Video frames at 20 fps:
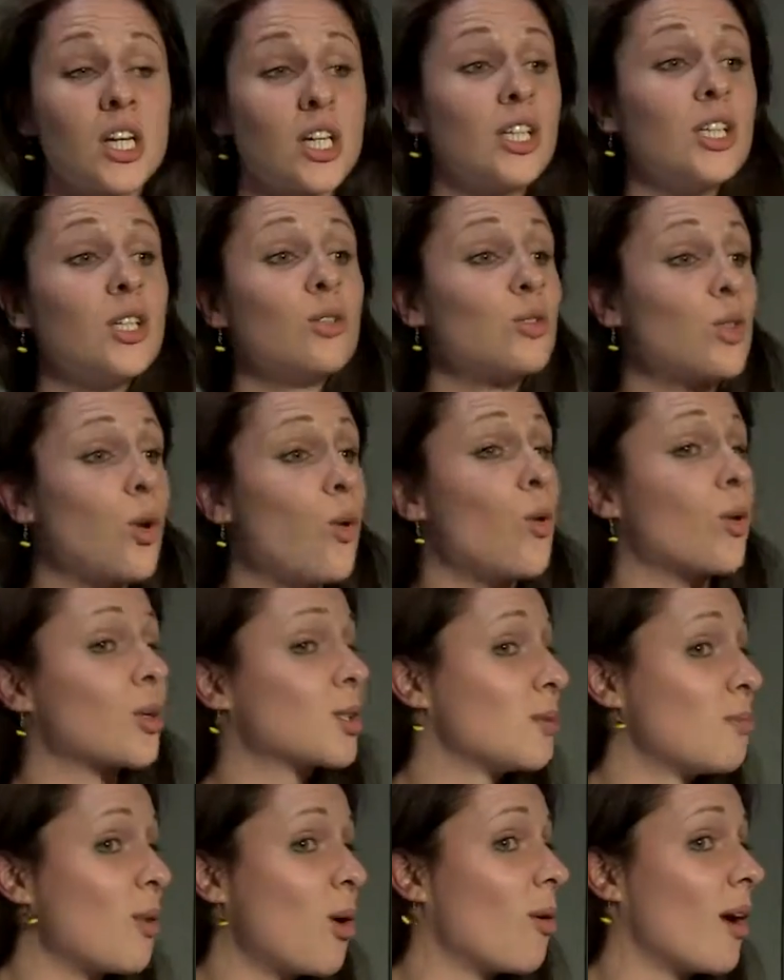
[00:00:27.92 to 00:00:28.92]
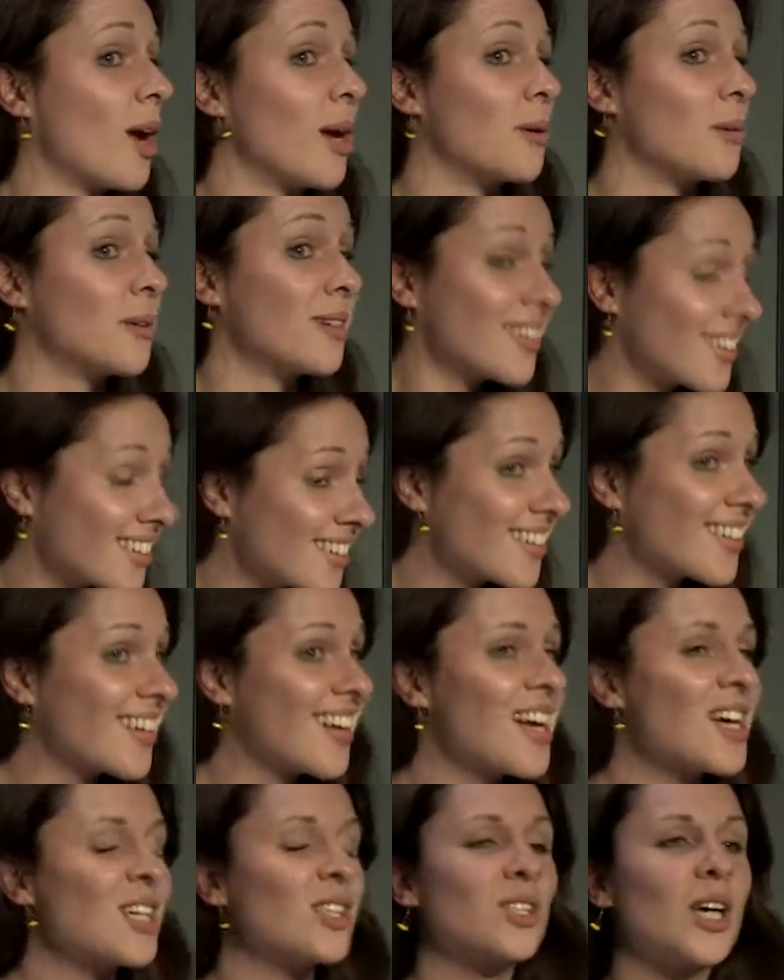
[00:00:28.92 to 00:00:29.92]
can you talk tomorrow?
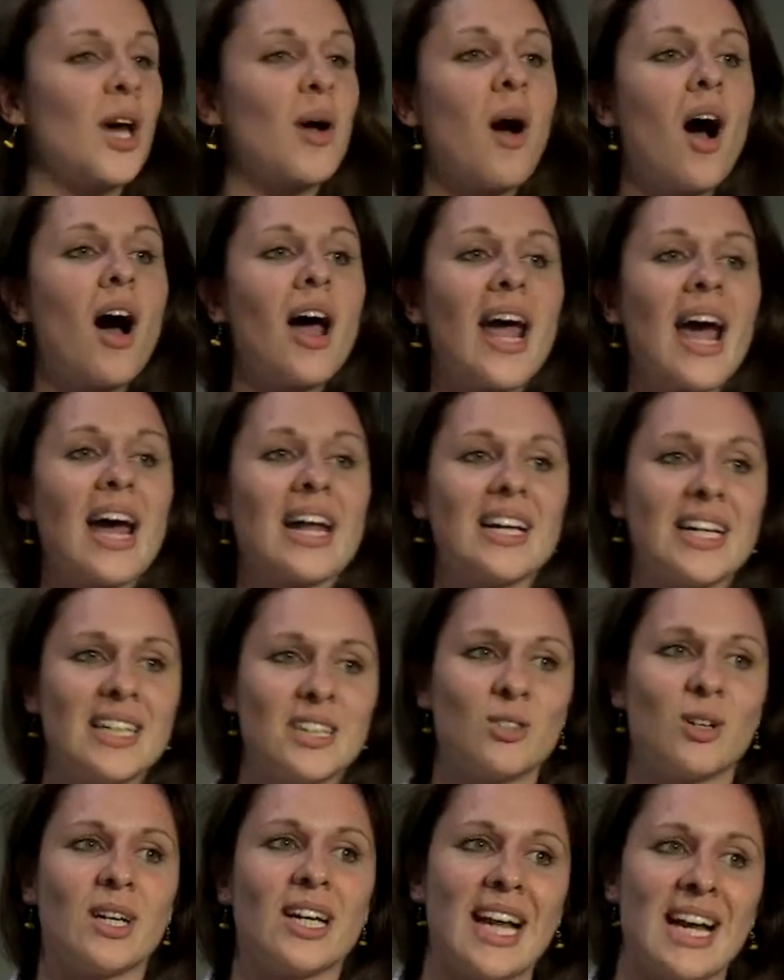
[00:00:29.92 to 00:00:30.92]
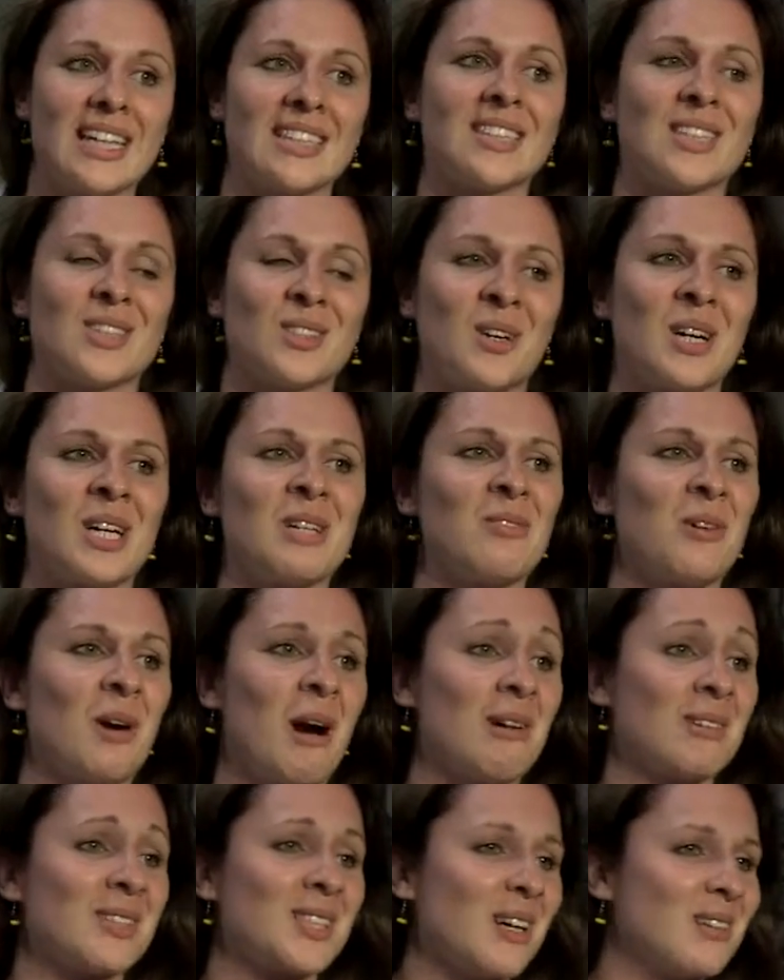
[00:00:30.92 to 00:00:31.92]
So I had literally less than 24
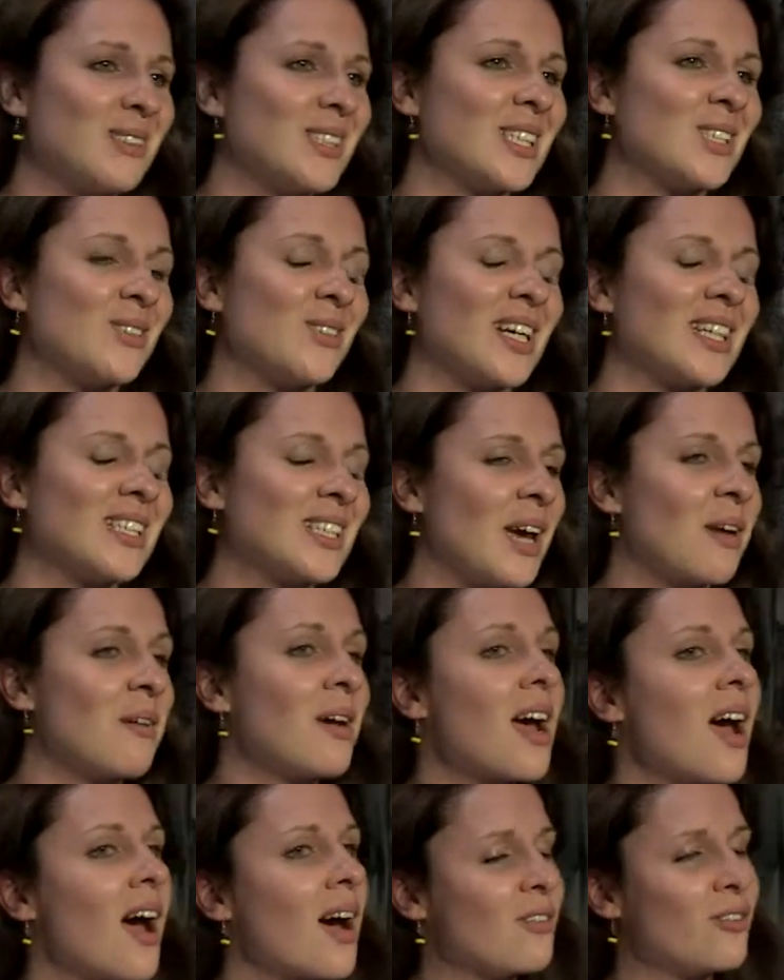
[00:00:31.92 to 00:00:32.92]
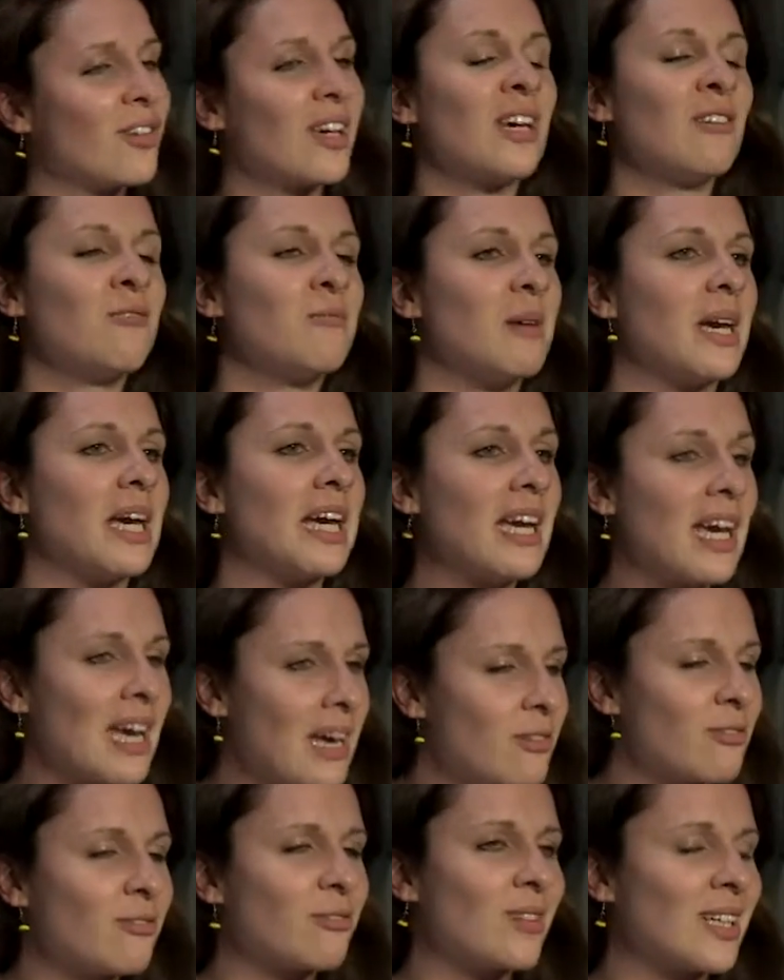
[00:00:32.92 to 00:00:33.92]
hours notice for this. So forgive me
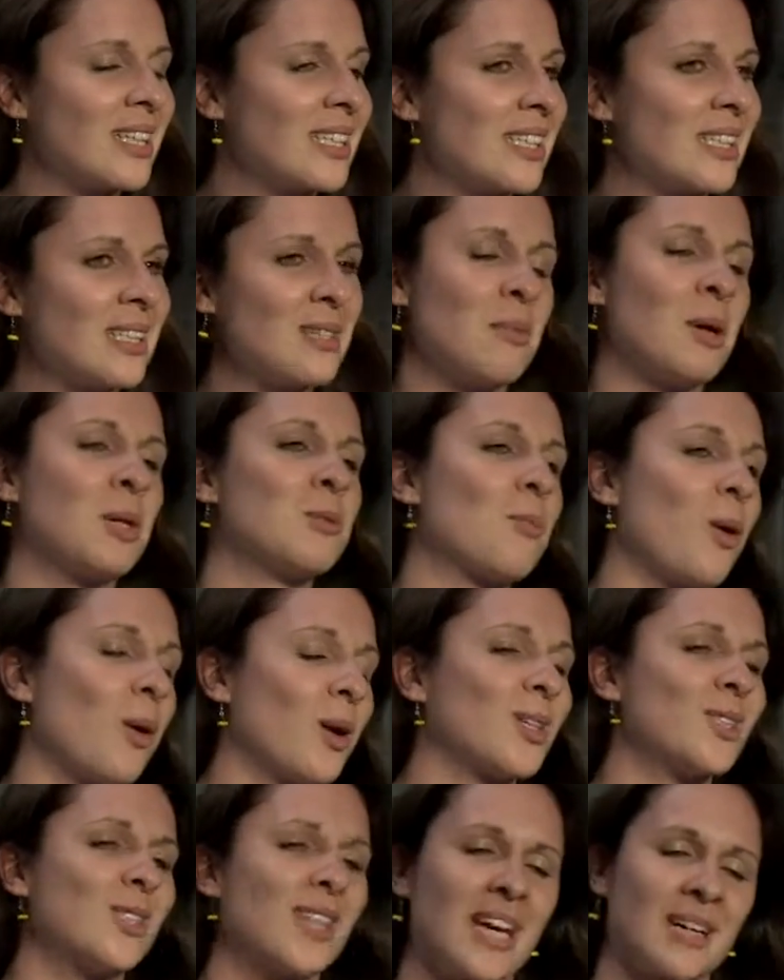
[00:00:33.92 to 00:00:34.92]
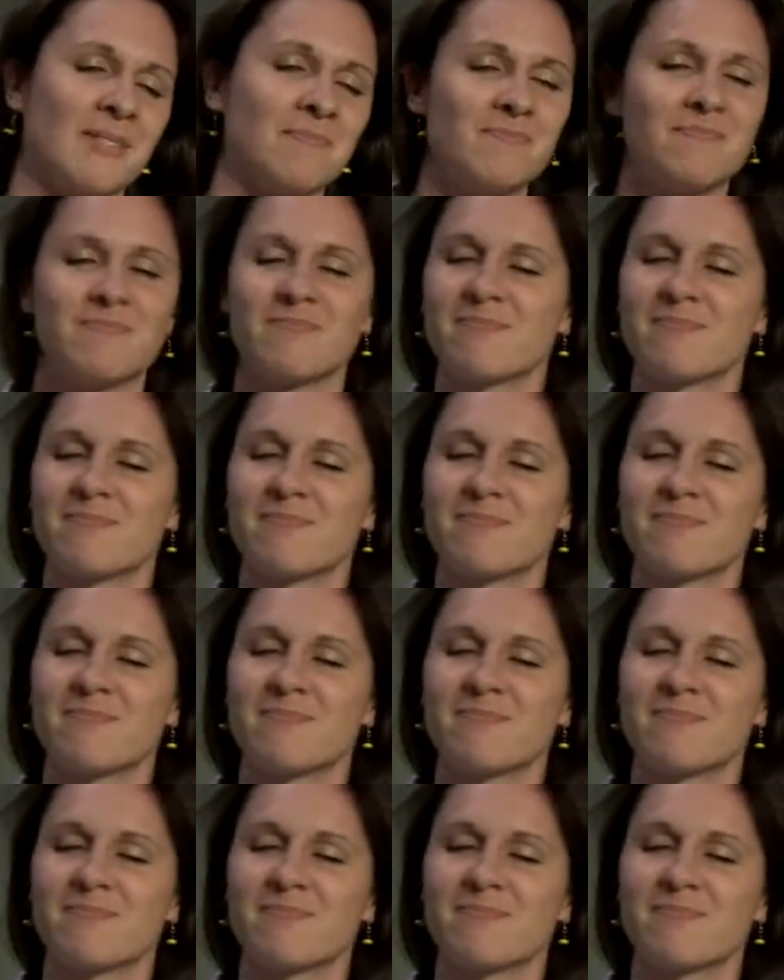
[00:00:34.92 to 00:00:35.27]
if this isn't the most polished thing.